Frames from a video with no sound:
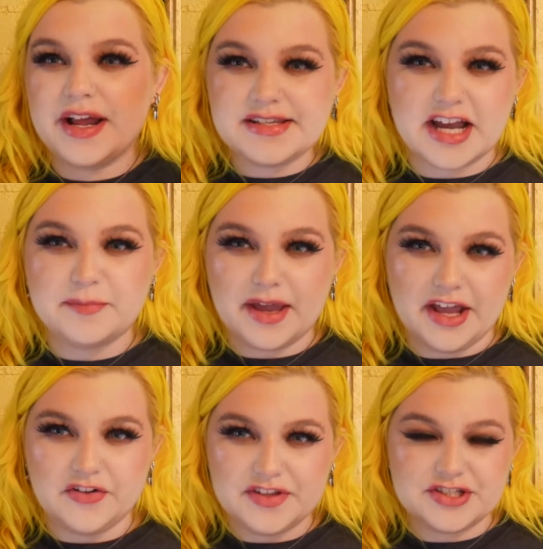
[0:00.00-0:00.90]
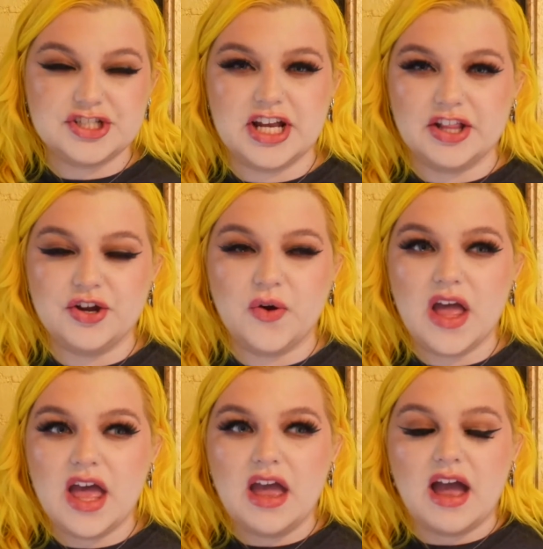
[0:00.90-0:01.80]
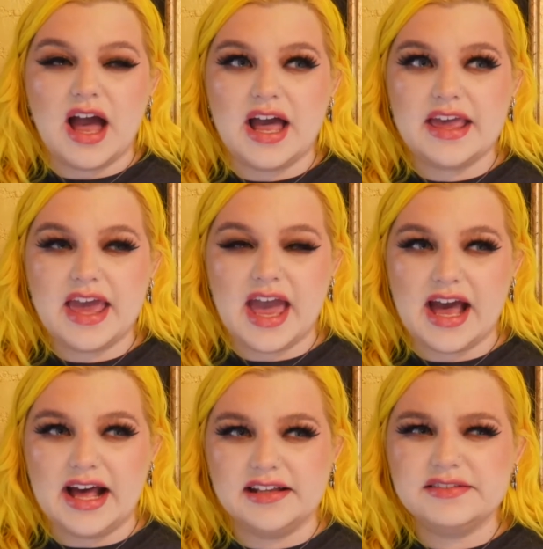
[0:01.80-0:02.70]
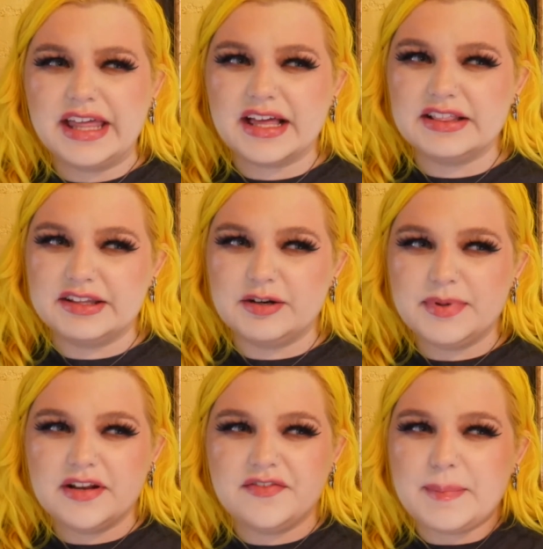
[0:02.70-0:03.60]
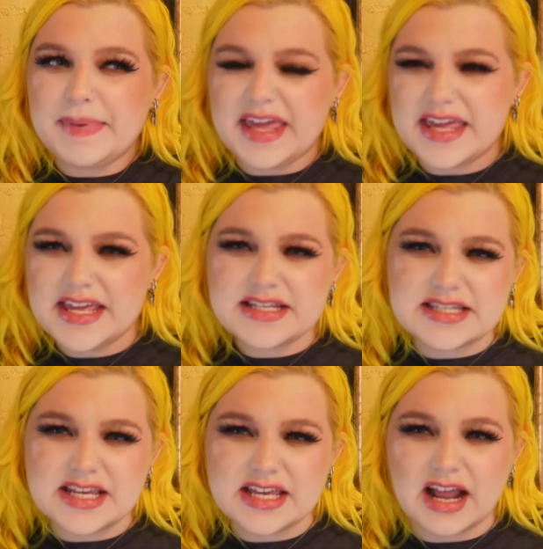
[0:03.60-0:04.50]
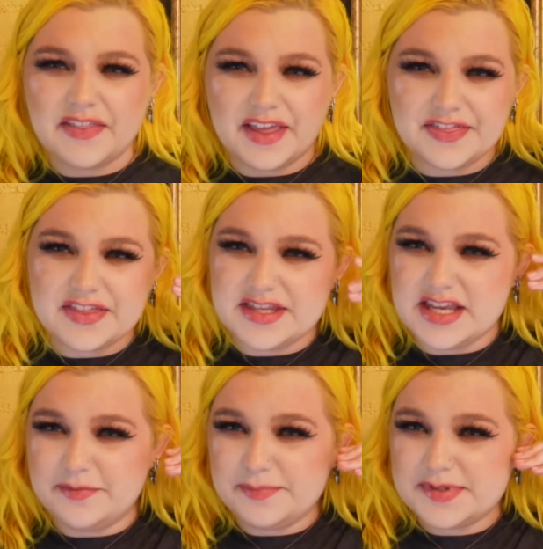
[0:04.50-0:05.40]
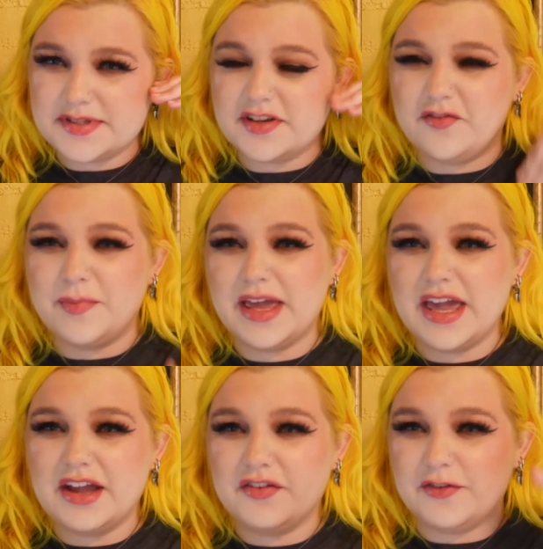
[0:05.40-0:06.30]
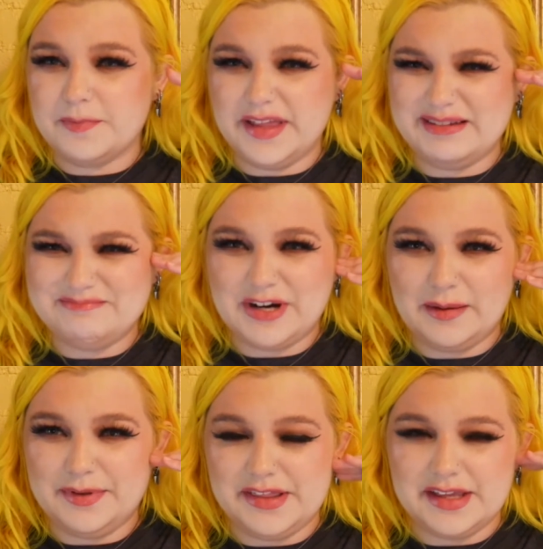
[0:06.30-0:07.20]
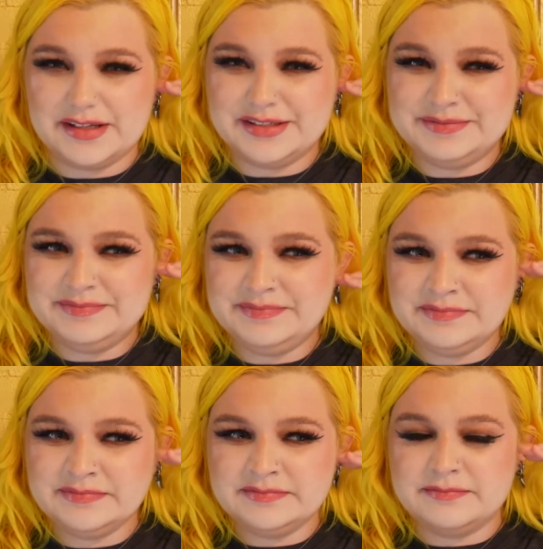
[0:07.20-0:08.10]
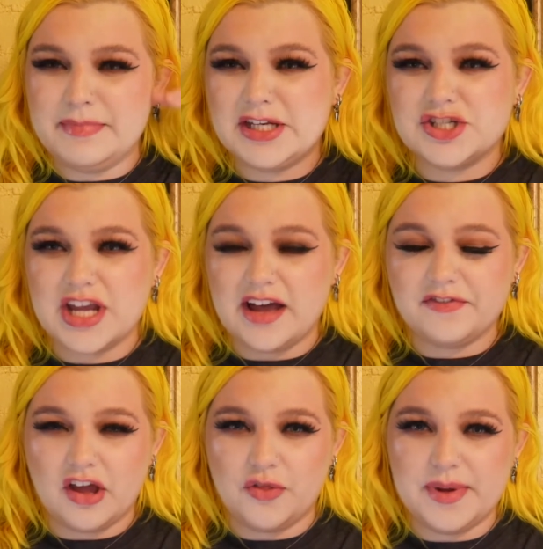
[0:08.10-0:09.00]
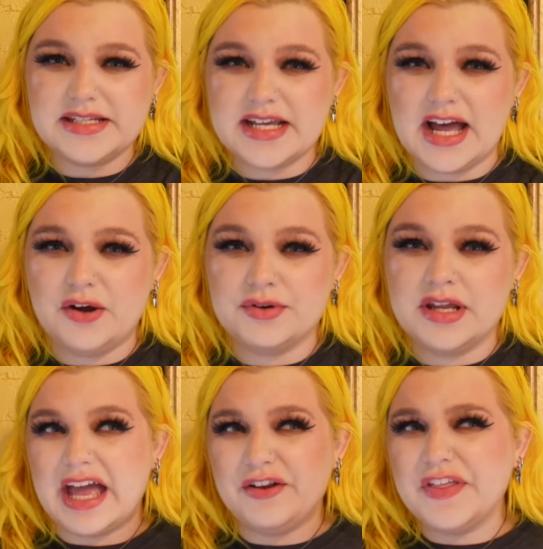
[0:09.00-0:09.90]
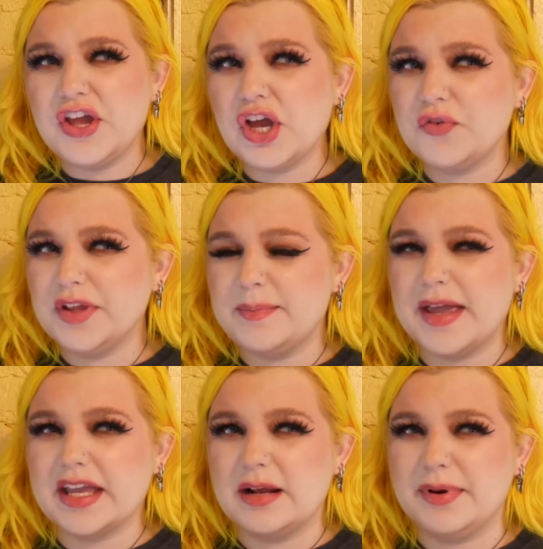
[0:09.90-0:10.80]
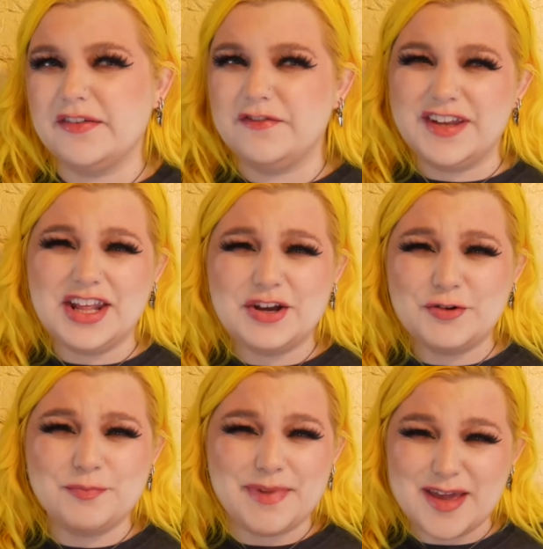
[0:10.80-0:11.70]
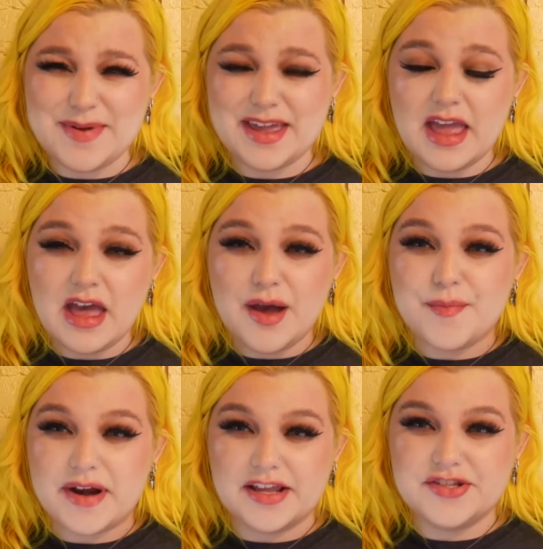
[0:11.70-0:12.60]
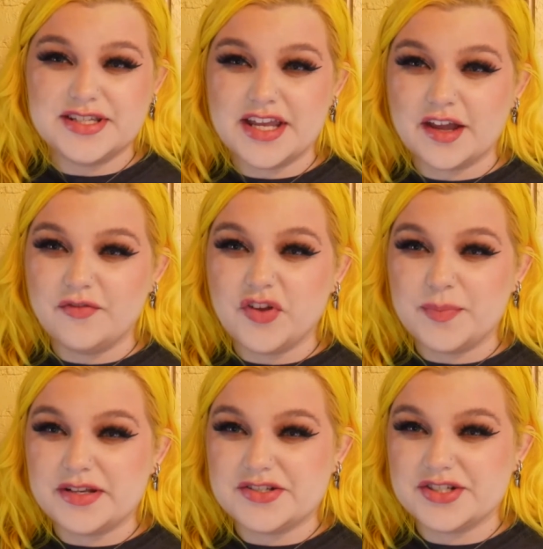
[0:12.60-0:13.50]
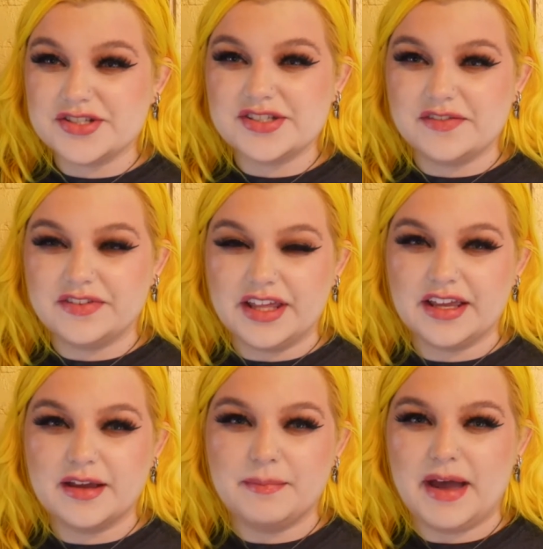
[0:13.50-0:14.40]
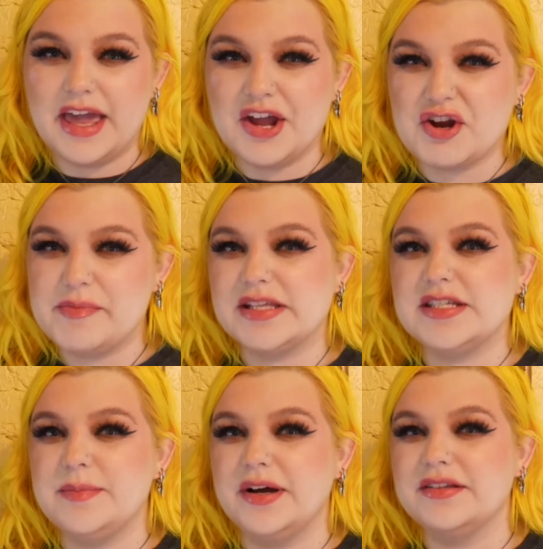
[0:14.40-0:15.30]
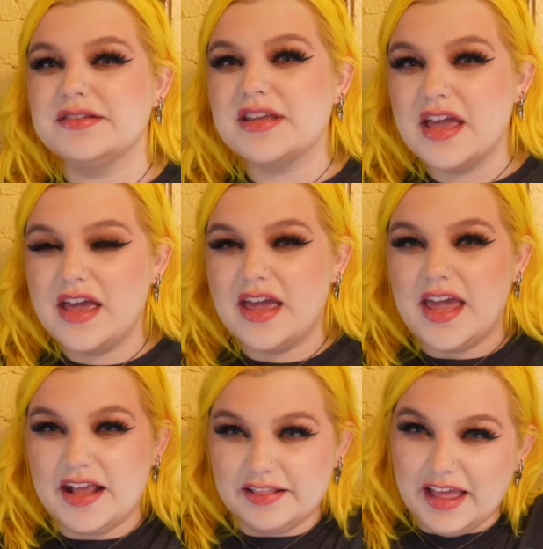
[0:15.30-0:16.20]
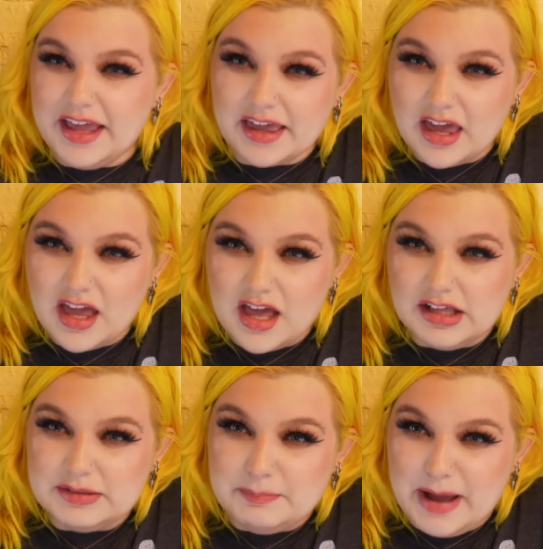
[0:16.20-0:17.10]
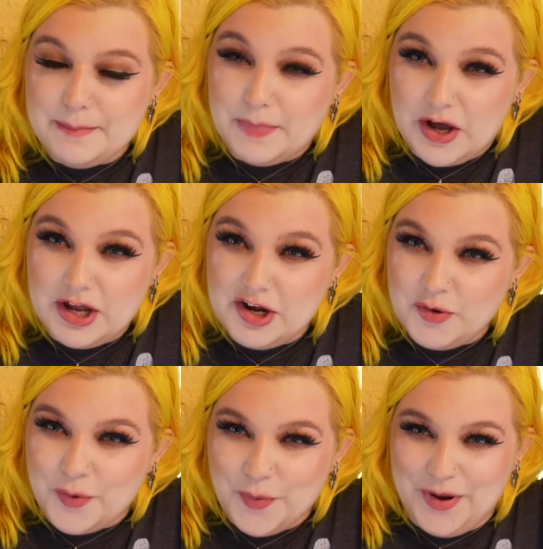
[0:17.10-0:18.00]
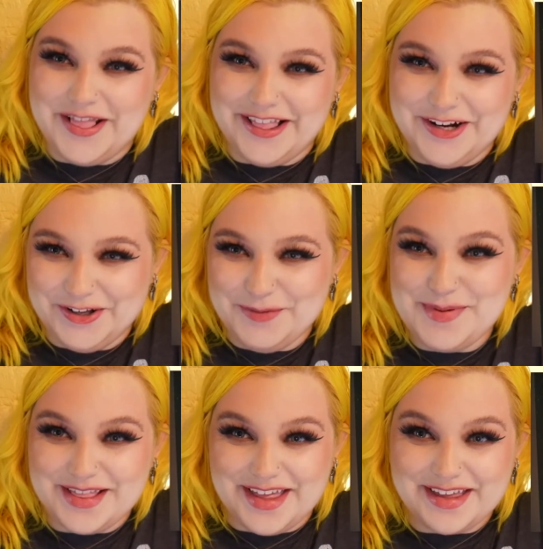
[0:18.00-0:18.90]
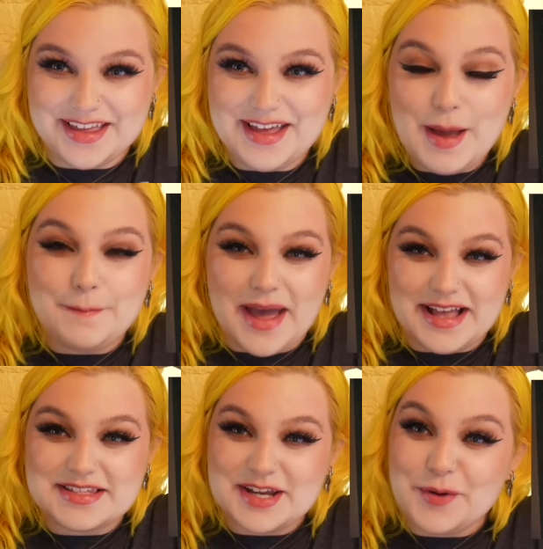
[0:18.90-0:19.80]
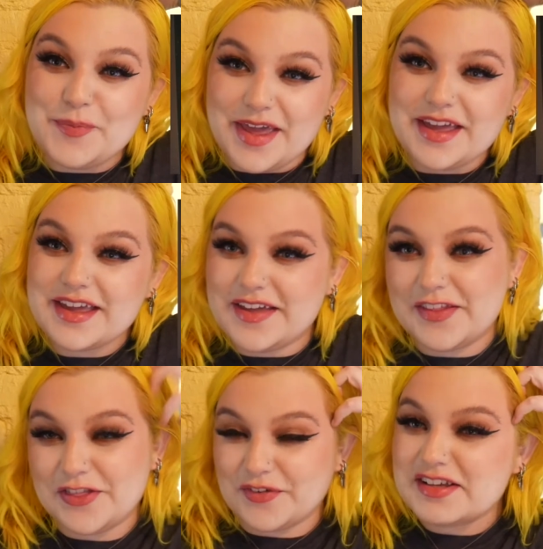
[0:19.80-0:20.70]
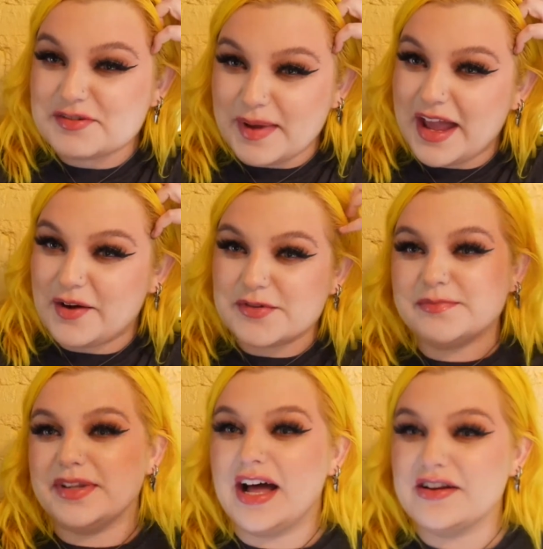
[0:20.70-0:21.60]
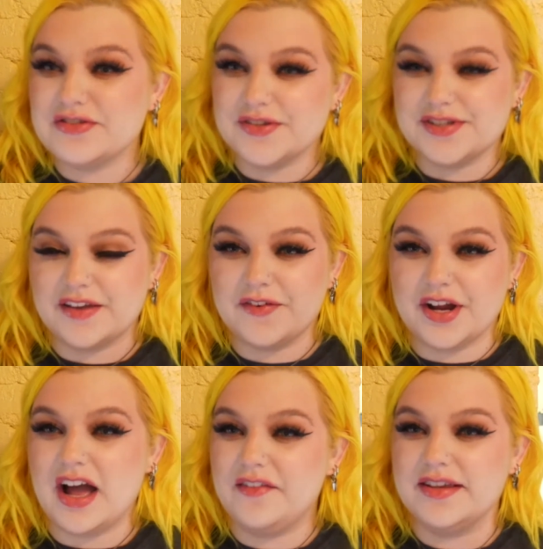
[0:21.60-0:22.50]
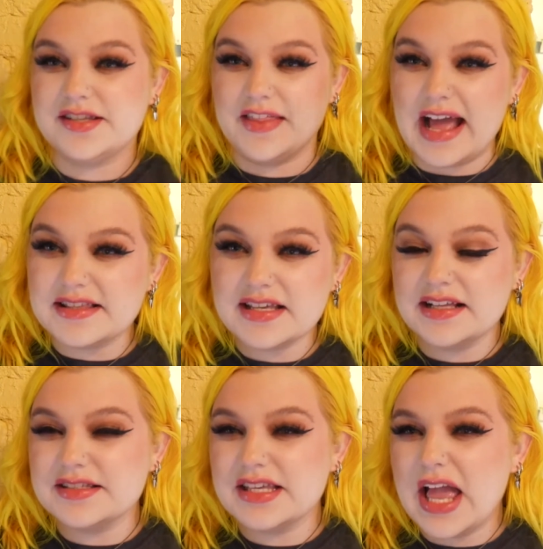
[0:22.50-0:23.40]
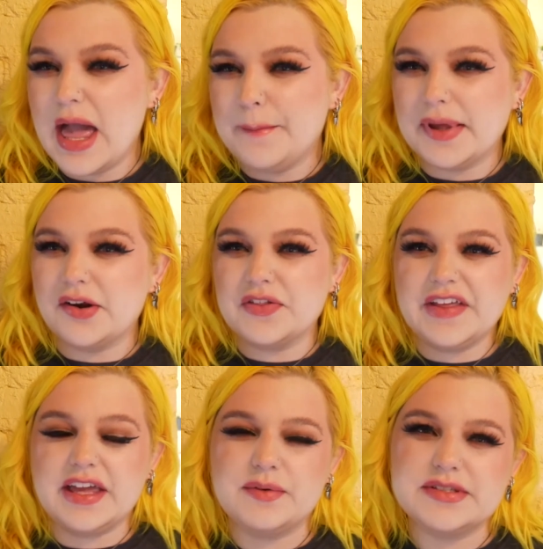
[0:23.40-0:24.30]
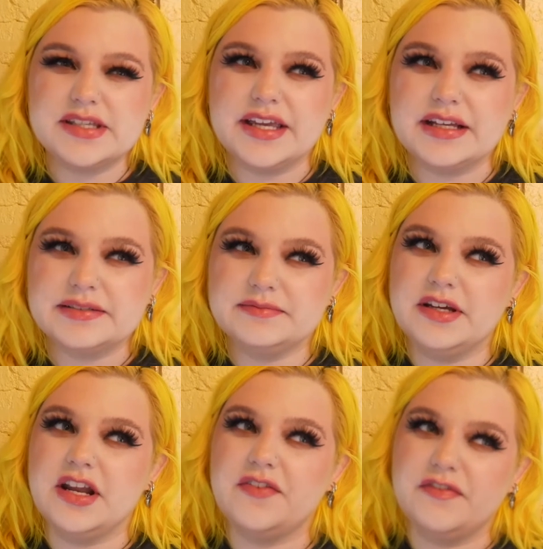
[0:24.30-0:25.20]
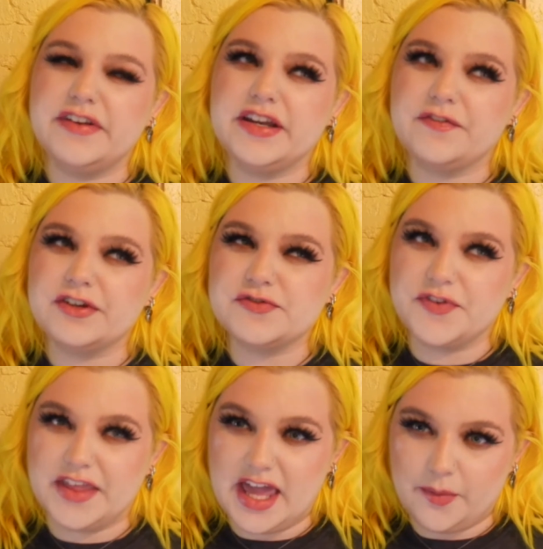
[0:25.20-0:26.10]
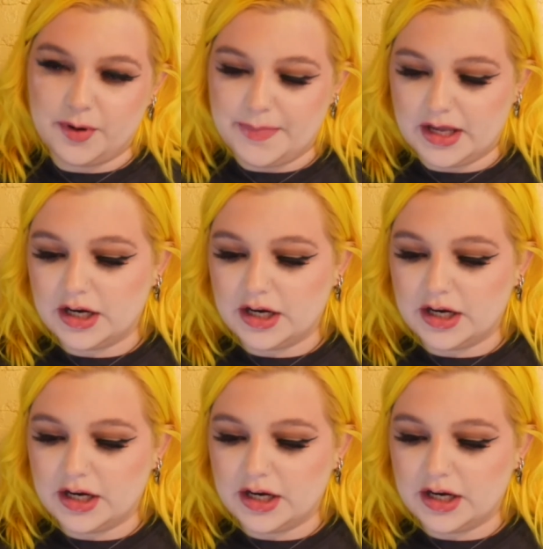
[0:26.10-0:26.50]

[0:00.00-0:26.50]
I dyed my hair this yellow, I had like a little bit of a pinky tint on like the tips of my hair from like probably like mid shaft all the way down. I don't think you can really pick it up on video, maybe, but I did take a few pictures of like my hair in messy buns, and like my bun would literally be like pastel pink and then the rest of my hair was blonde, so it was like very obvious in that sense, but I don't think it was like enough of a difference for the camera to pick it